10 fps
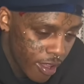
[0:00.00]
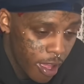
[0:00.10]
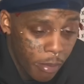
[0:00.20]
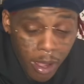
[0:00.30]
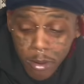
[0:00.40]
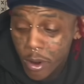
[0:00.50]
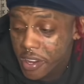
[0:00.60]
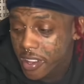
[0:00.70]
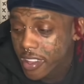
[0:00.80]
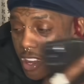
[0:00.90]
are you
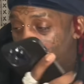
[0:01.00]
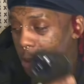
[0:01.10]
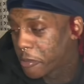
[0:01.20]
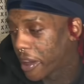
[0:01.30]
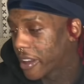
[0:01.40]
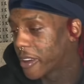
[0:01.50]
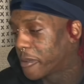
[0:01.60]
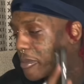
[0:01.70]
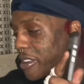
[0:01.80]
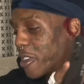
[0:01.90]
working, he's coming back.
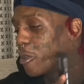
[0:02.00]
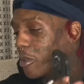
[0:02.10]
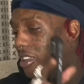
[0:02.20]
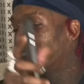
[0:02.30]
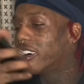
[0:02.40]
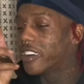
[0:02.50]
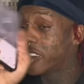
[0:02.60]
But you, yeah,